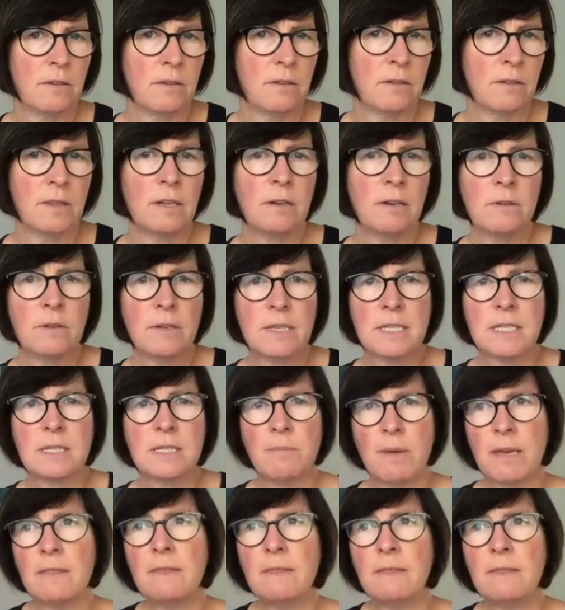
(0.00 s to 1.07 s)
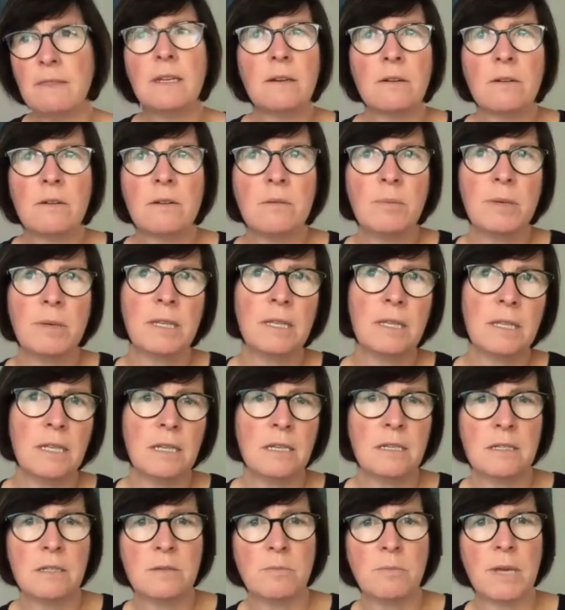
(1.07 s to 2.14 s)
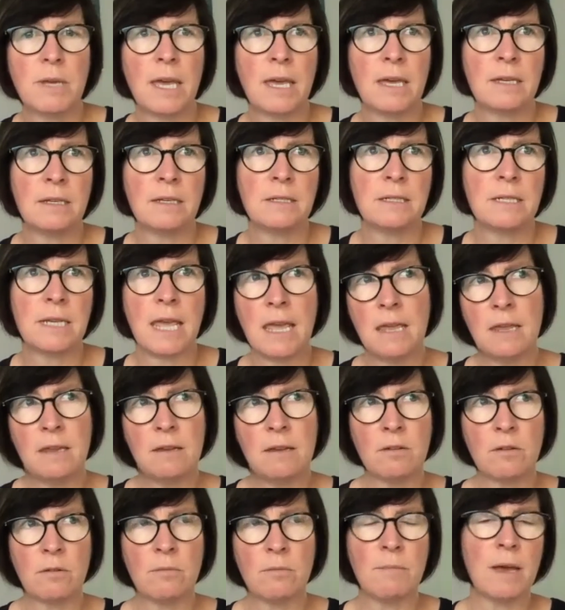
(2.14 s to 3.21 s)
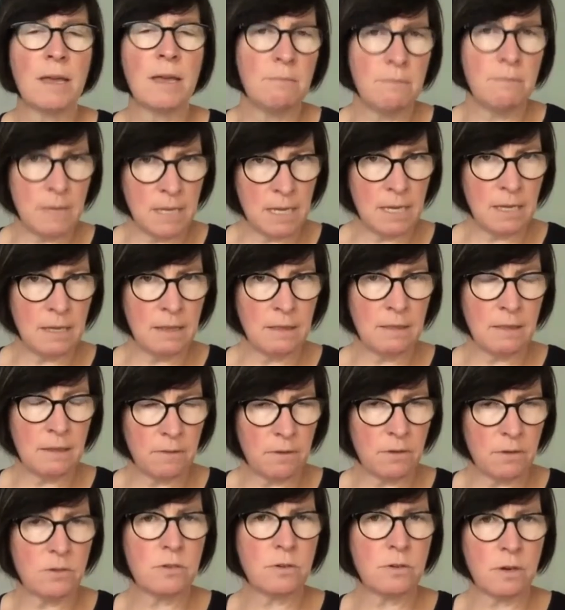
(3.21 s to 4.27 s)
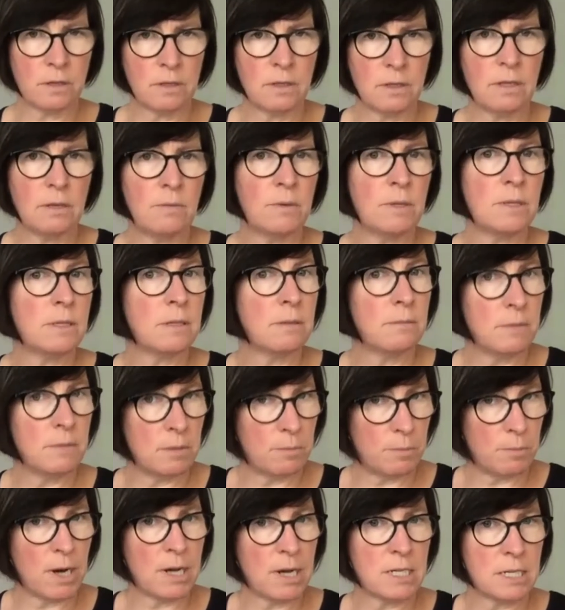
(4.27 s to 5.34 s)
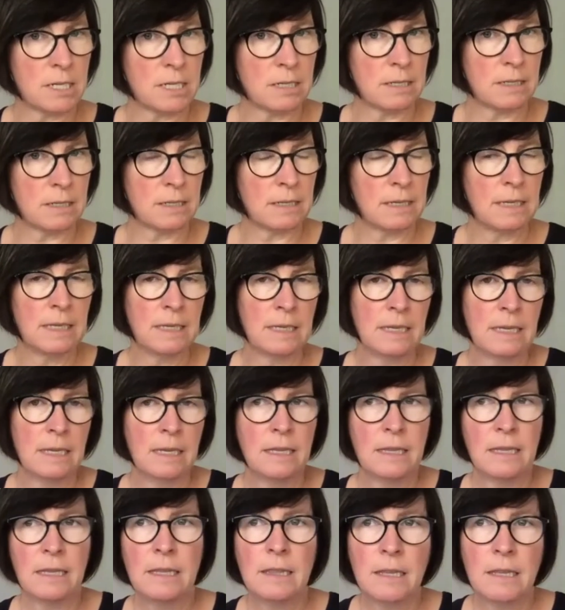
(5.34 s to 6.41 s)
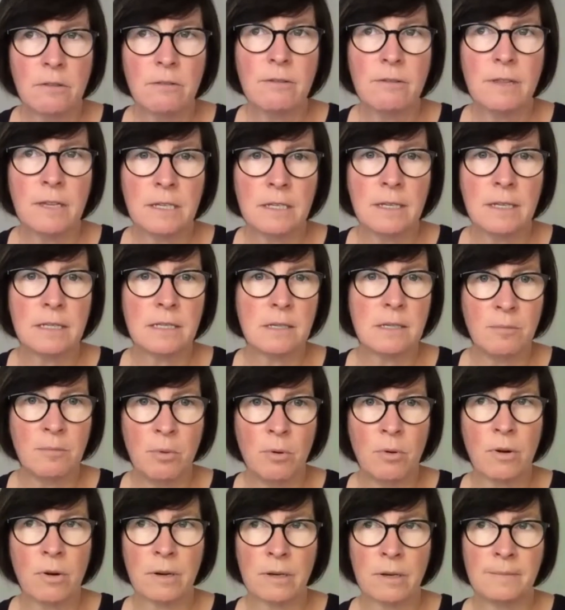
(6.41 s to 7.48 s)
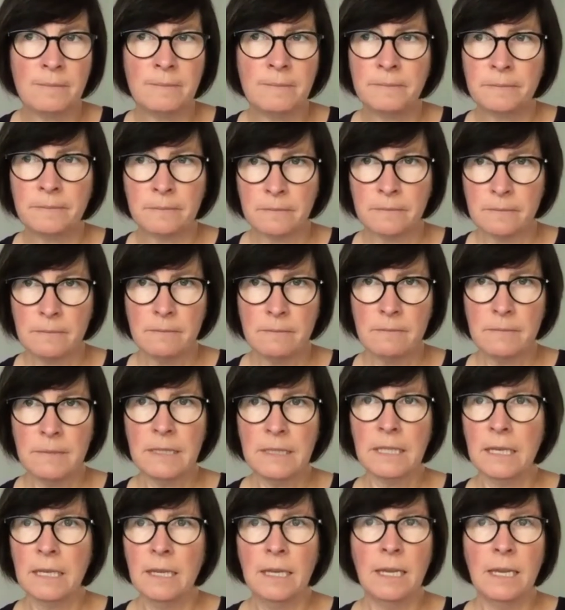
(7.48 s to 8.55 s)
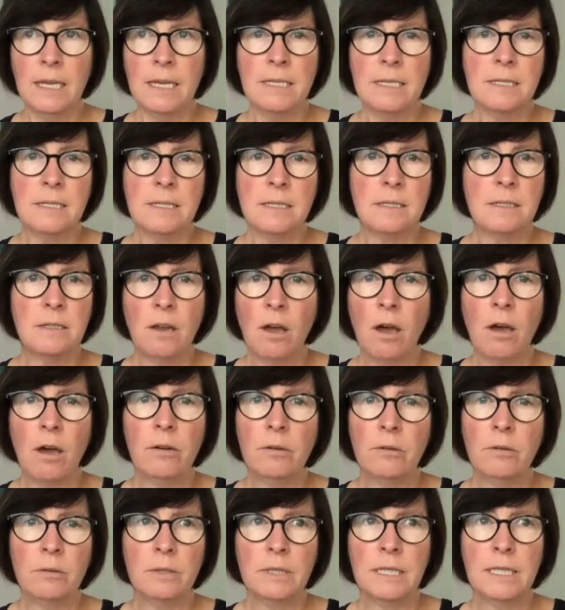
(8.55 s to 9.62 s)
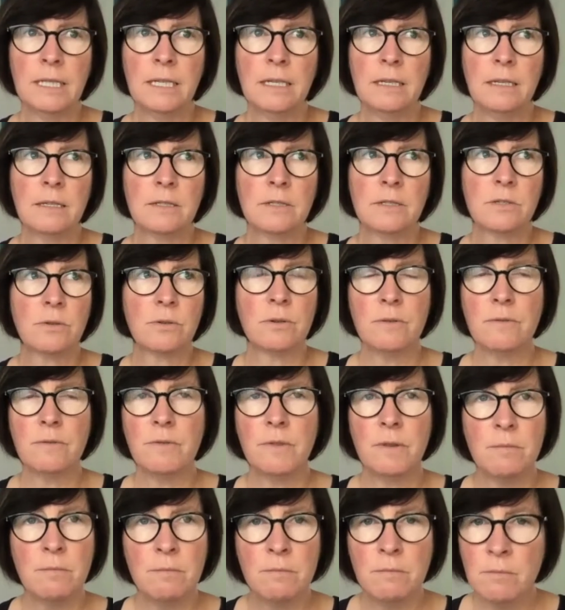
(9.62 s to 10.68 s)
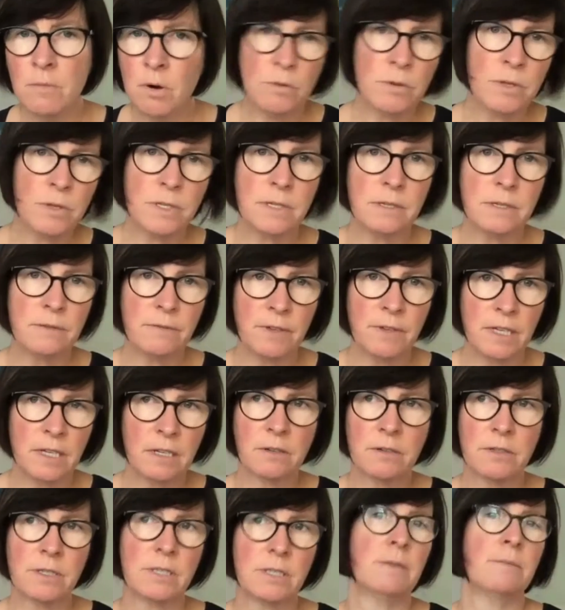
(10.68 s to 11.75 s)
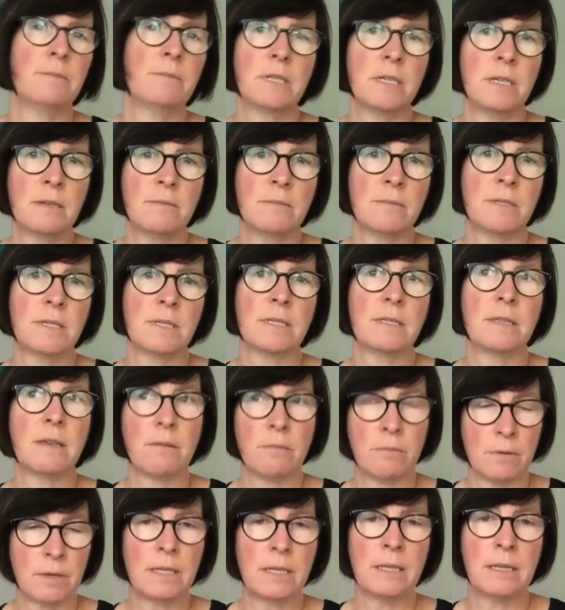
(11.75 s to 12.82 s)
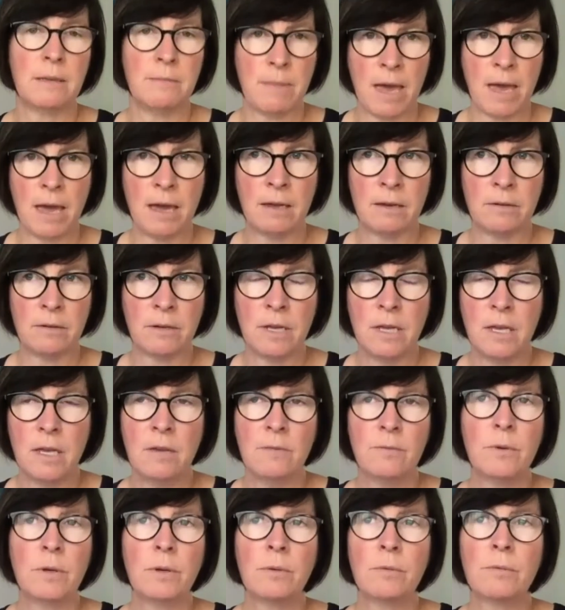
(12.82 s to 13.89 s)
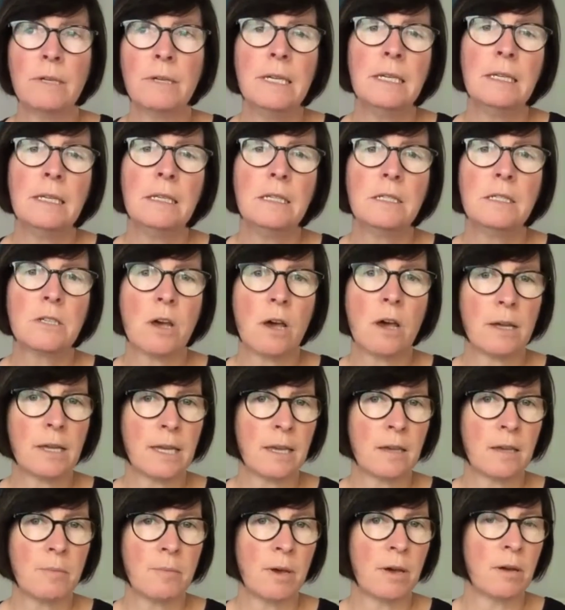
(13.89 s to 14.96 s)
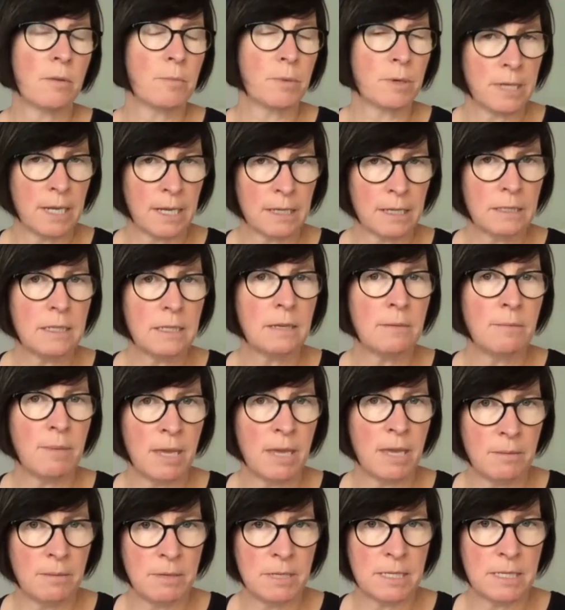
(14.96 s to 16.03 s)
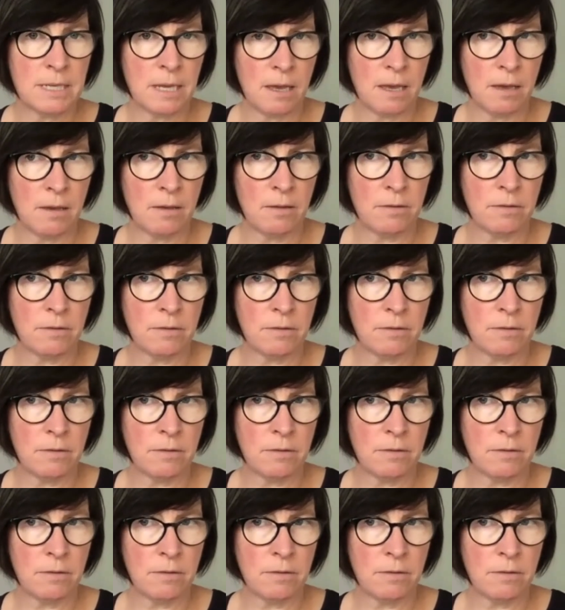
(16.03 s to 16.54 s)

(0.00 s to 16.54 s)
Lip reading: They don't expect that irritability and anger might mean that they're struggling with some depression. I think the other thing that's important is it's not only sort of the most severe symptoms that really matter. We're really talking about protecting baby's health.